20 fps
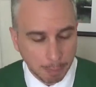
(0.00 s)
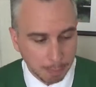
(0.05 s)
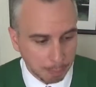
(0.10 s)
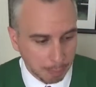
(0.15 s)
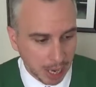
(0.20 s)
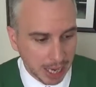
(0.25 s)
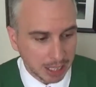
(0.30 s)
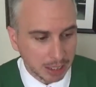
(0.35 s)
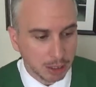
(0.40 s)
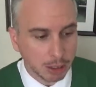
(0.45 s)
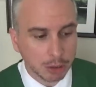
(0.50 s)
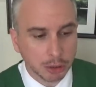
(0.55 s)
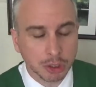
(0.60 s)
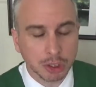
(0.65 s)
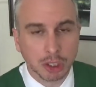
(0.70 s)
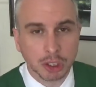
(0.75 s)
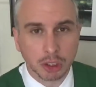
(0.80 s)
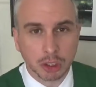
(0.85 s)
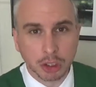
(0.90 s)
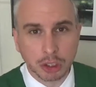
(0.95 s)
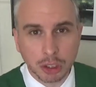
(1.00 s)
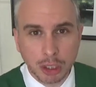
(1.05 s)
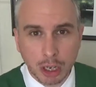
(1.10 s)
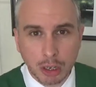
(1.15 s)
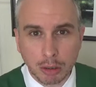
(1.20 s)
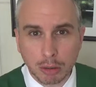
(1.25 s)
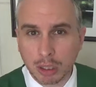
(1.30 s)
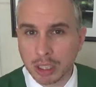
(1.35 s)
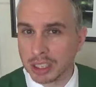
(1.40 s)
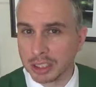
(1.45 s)
Ben goes to
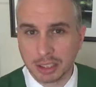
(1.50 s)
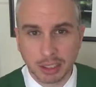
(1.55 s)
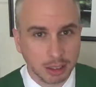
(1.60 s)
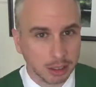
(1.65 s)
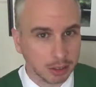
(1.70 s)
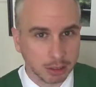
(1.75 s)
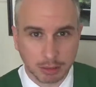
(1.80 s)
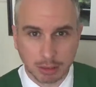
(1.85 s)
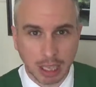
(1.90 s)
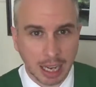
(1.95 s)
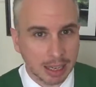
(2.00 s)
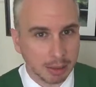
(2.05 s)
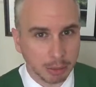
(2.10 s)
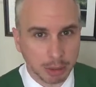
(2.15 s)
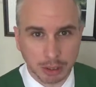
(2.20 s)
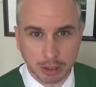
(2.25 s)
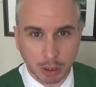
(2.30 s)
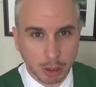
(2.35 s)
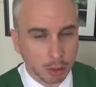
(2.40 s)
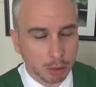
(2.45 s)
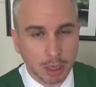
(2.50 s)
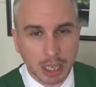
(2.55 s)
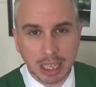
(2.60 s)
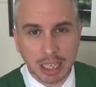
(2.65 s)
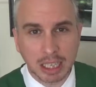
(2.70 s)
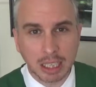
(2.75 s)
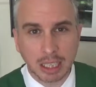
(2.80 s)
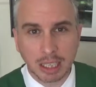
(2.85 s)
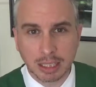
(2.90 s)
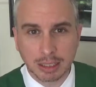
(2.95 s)
Snoke, because that was
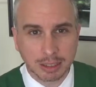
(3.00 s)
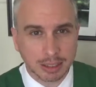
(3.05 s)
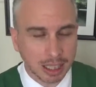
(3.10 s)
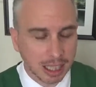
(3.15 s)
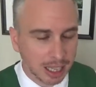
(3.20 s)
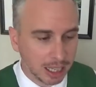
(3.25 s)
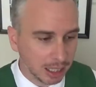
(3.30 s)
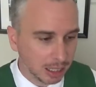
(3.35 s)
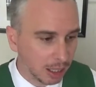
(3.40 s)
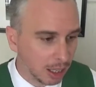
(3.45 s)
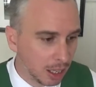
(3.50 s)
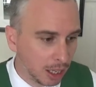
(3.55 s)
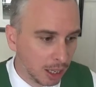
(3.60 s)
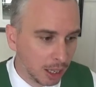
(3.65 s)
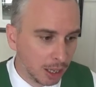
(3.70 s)
already his thing.